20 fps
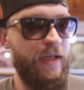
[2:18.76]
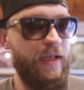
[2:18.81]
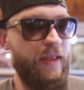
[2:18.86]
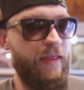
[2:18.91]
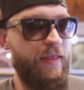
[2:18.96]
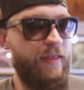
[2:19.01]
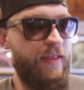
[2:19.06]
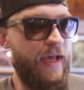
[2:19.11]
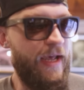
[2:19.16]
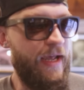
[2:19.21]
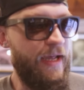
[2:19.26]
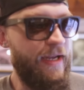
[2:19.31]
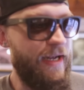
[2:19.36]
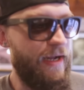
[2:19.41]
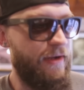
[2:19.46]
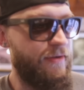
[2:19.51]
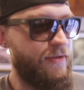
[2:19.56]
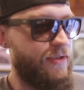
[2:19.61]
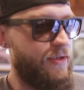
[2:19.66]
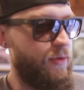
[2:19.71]
They
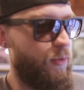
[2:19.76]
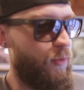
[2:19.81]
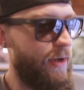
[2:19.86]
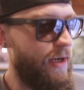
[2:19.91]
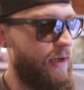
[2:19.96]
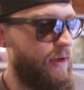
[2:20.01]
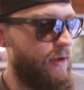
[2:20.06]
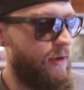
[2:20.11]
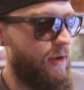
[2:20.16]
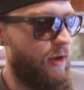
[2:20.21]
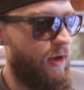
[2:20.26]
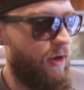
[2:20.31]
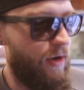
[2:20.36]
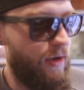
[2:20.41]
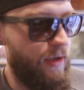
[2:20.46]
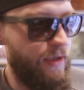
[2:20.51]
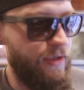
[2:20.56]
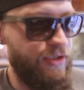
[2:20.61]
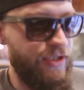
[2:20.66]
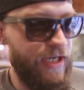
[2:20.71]
announced the winner
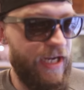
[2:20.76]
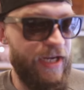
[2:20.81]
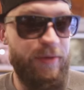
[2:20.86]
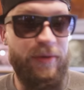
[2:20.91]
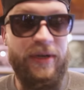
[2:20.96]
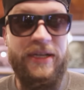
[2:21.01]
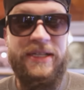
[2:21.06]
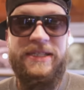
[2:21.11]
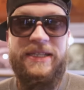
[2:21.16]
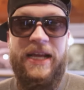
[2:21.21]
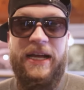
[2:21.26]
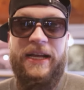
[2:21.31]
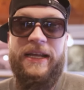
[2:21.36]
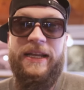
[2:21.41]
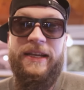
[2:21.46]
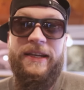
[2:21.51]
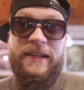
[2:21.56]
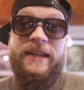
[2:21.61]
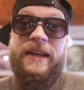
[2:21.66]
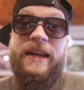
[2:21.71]
on January
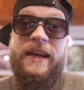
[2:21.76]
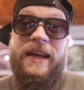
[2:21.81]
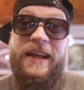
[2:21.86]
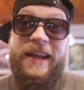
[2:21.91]
2nd,